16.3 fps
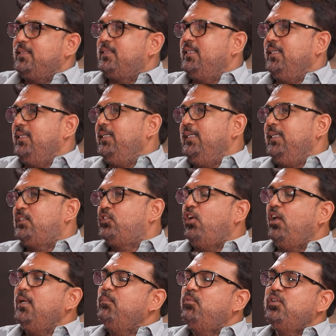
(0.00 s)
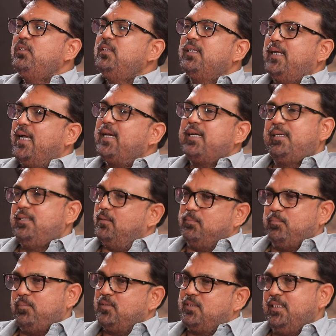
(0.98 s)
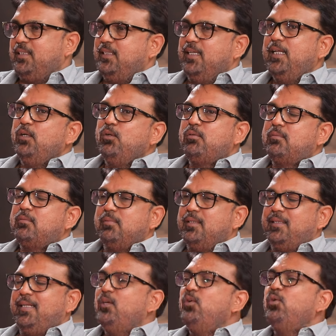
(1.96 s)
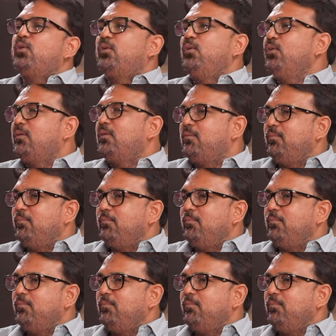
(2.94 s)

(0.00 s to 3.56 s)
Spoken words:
See, it's all about the character. See, they look, they don't look